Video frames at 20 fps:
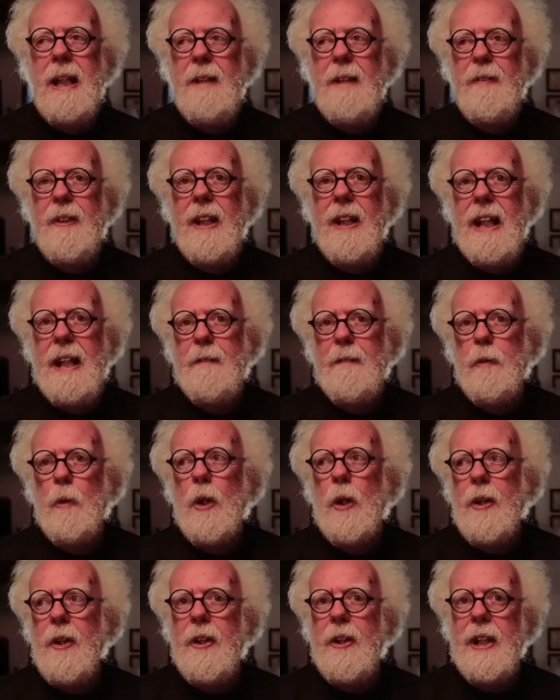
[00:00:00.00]
if I have
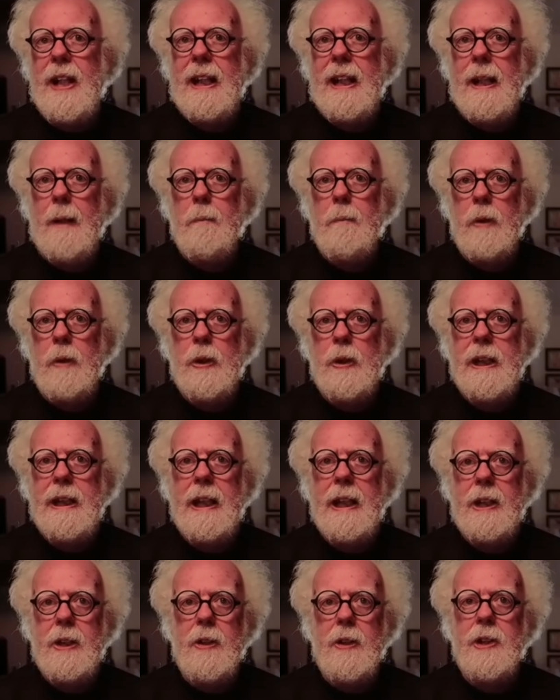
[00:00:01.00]
one thing, I'm looking
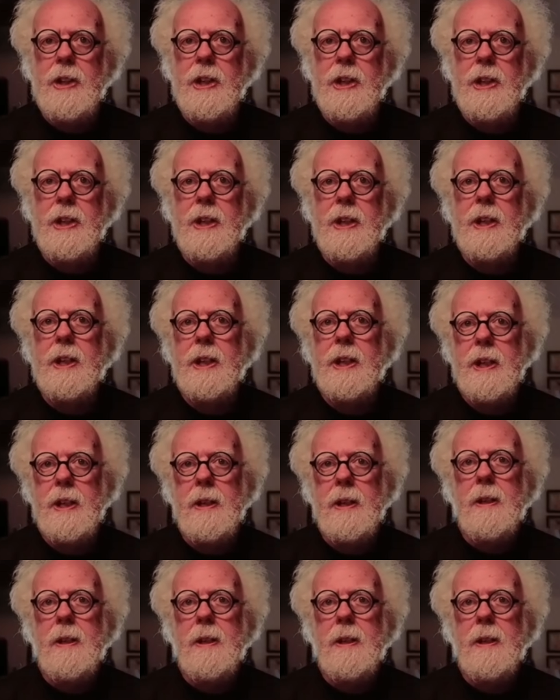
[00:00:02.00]
at consciousness.